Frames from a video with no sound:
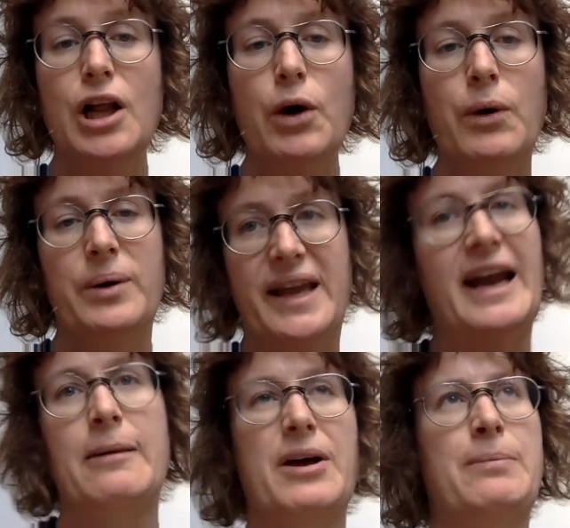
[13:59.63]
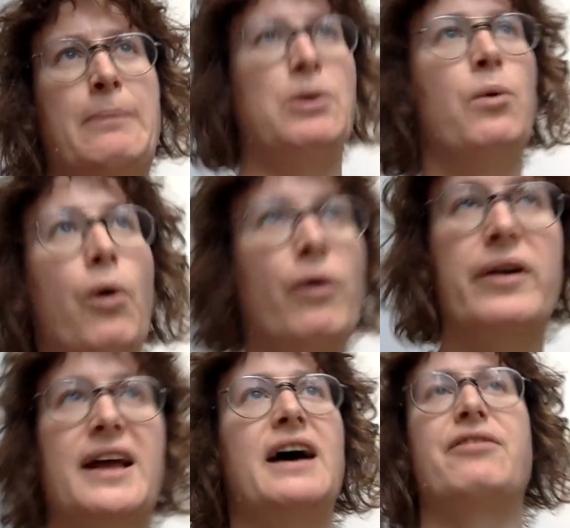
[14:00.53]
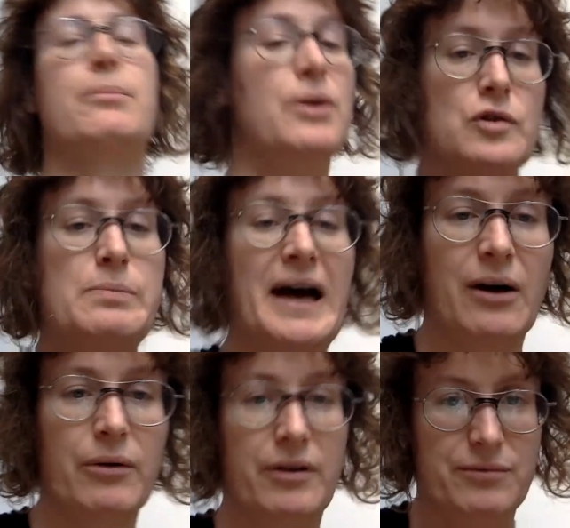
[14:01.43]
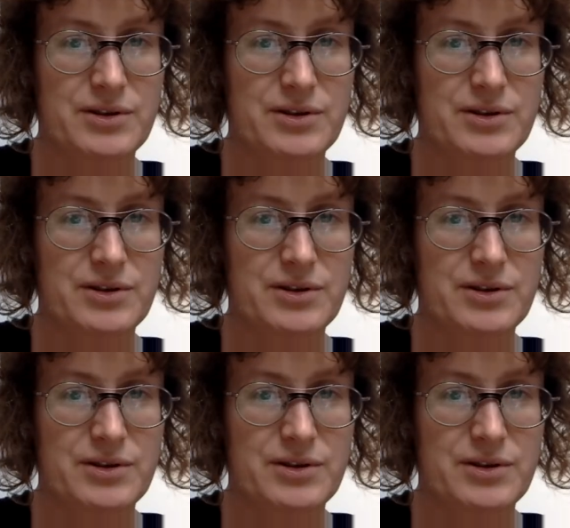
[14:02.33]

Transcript: who only care about people who already have the most power and